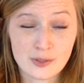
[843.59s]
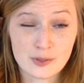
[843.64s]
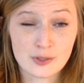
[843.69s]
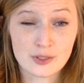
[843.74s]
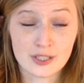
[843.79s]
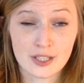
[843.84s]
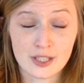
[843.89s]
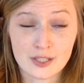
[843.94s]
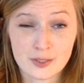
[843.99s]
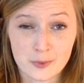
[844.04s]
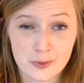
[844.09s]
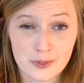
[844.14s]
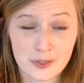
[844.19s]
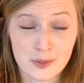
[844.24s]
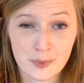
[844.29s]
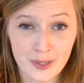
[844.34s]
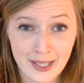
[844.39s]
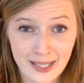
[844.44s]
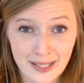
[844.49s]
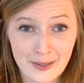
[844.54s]
usually are supposed
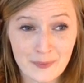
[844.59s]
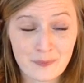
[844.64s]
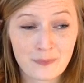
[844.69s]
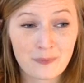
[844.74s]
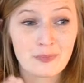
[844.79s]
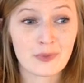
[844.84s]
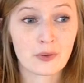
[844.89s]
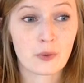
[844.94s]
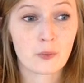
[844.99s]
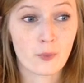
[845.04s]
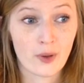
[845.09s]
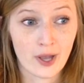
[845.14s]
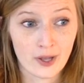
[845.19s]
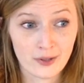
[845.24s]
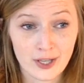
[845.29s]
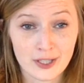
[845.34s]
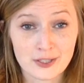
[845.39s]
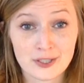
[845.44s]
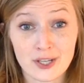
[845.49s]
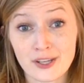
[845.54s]
to blink.
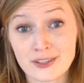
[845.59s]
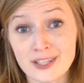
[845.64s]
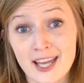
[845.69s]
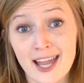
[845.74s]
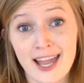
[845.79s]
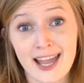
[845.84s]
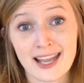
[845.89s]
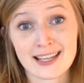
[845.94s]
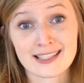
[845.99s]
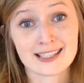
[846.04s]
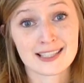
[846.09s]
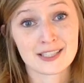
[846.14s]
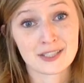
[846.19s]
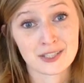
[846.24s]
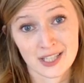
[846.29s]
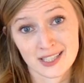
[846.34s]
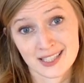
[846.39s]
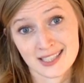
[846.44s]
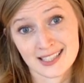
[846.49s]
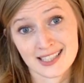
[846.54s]
Well, a dog that has
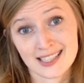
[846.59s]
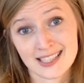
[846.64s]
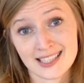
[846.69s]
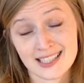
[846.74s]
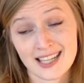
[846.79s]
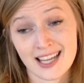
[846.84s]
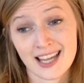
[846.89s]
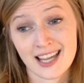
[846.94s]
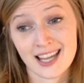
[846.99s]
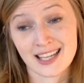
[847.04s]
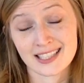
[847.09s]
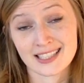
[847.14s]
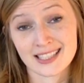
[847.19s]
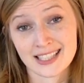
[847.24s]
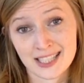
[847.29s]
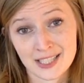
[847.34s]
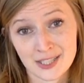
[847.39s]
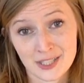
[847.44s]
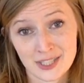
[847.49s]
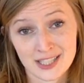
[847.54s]
ingested uh,
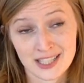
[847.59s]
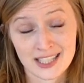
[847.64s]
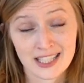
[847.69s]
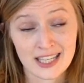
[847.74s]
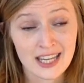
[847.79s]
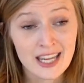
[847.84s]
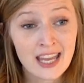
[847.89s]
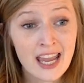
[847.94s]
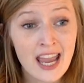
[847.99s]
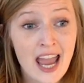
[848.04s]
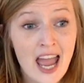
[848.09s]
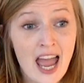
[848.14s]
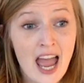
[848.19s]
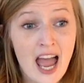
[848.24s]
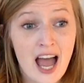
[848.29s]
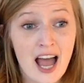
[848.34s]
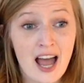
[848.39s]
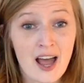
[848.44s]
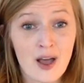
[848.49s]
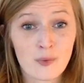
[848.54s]
THC,
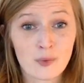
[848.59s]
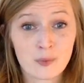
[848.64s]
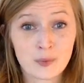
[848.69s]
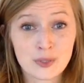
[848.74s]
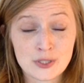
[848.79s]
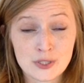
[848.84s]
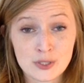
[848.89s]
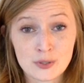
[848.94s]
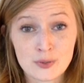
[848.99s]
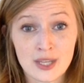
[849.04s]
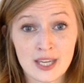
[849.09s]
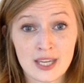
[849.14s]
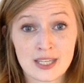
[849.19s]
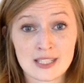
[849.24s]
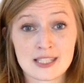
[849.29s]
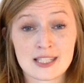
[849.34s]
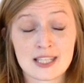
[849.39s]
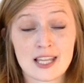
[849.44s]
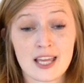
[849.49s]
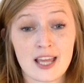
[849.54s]
uh, when we do
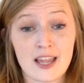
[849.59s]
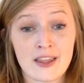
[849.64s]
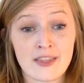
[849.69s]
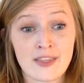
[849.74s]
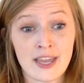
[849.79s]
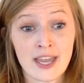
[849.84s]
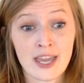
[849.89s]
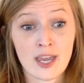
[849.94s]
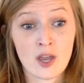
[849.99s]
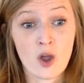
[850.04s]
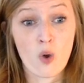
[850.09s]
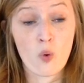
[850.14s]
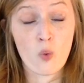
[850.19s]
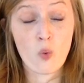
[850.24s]
this, they